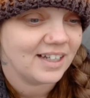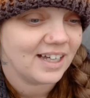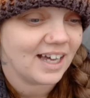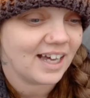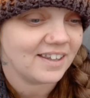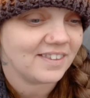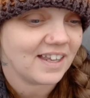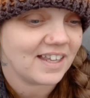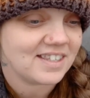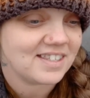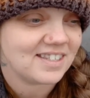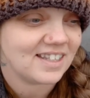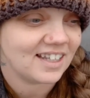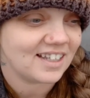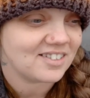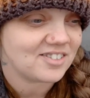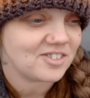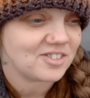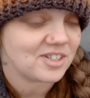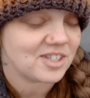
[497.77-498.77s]
And that's
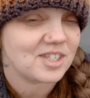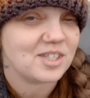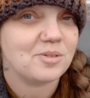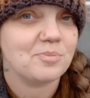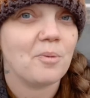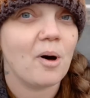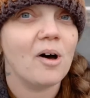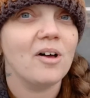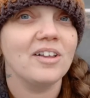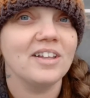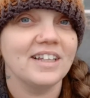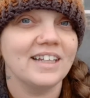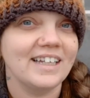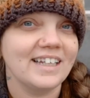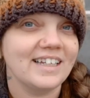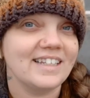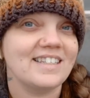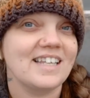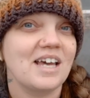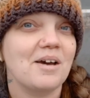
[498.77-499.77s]
like just a small
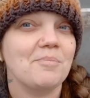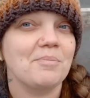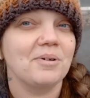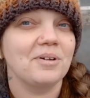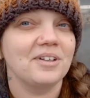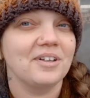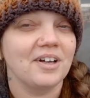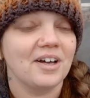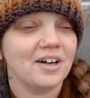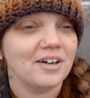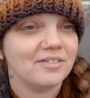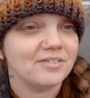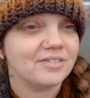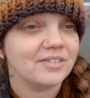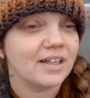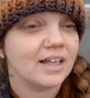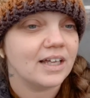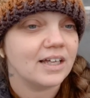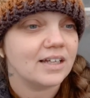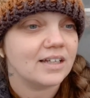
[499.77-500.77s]
example of
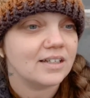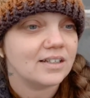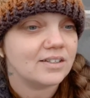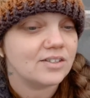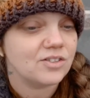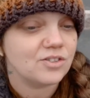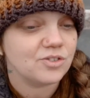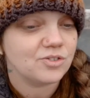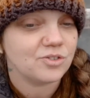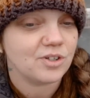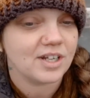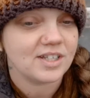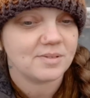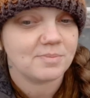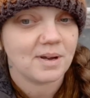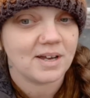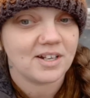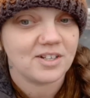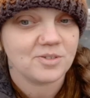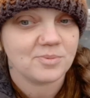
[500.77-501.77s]
like stress
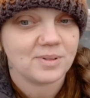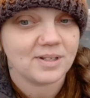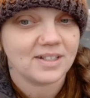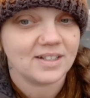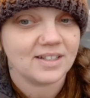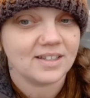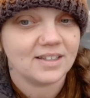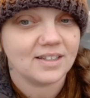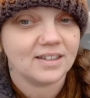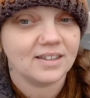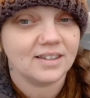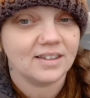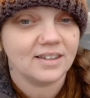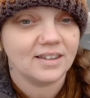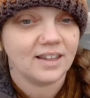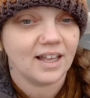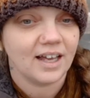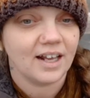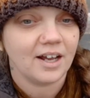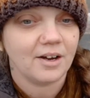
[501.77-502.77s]
management
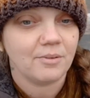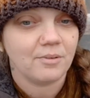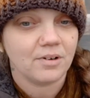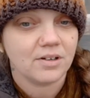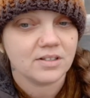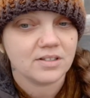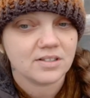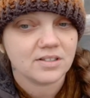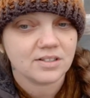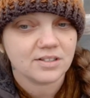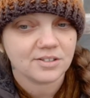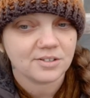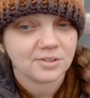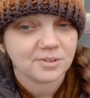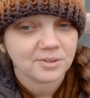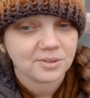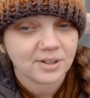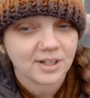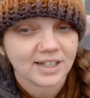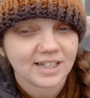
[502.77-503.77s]
that I want
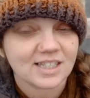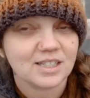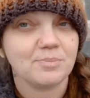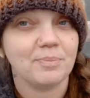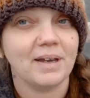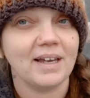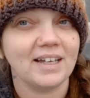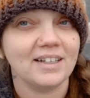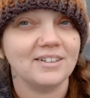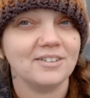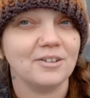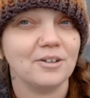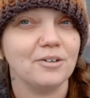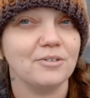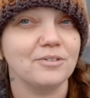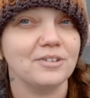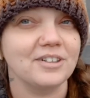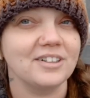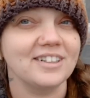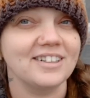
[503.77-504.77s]
to expand
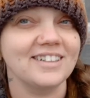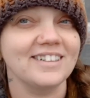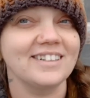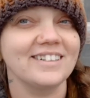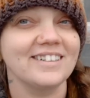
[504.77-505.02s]
over